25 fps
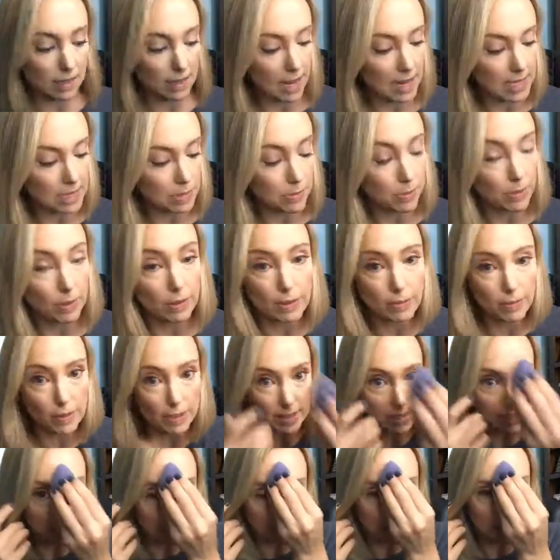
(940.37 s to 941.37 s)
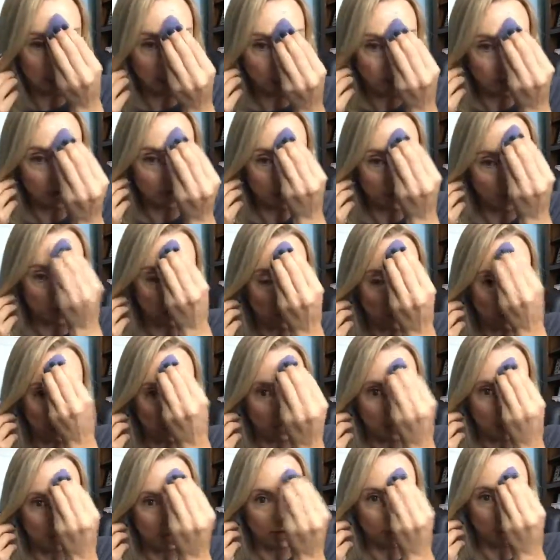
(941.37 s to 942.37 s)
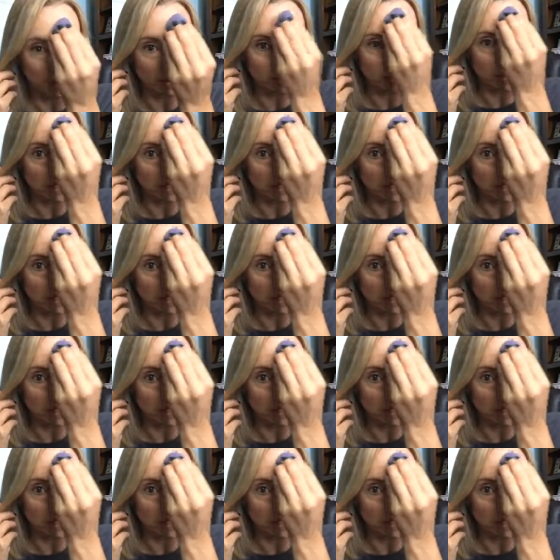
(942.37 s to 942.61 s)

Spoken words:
That's really what's going to keep it from going anywhere,